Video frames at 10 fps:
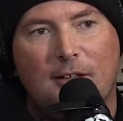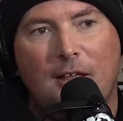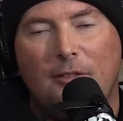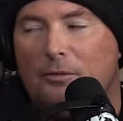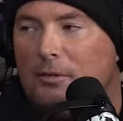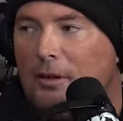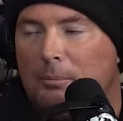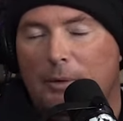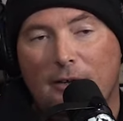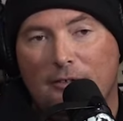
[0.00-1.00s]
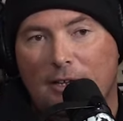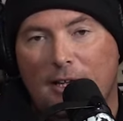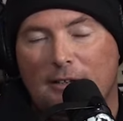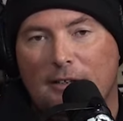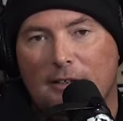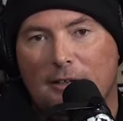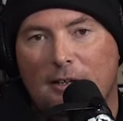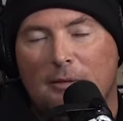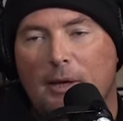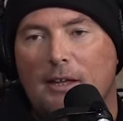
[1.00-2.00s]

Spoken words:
and Perisher had like an